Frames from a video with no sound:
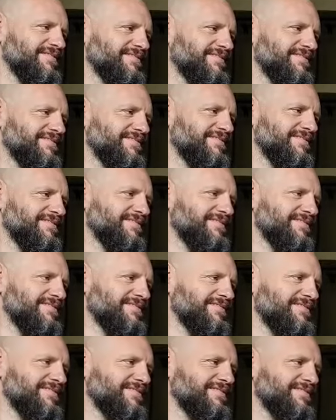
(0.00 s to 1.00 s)

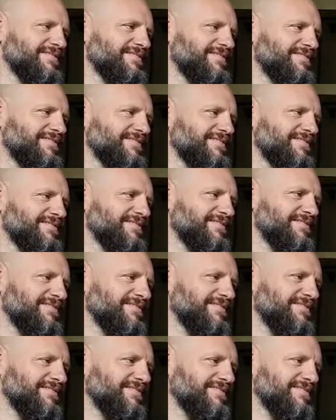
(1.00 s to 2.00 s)

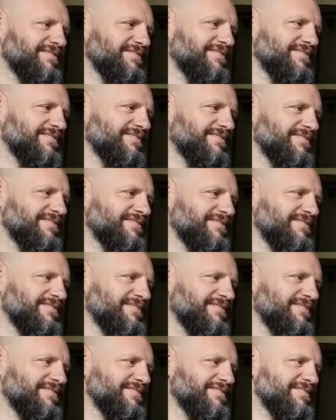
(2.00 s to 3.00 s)

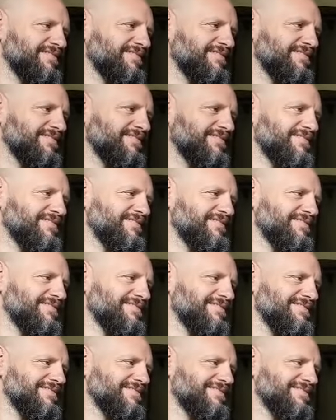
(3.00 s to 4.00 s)

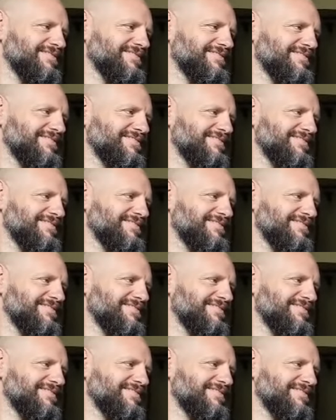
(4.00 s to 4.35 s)
No words are spoken by the person on screen.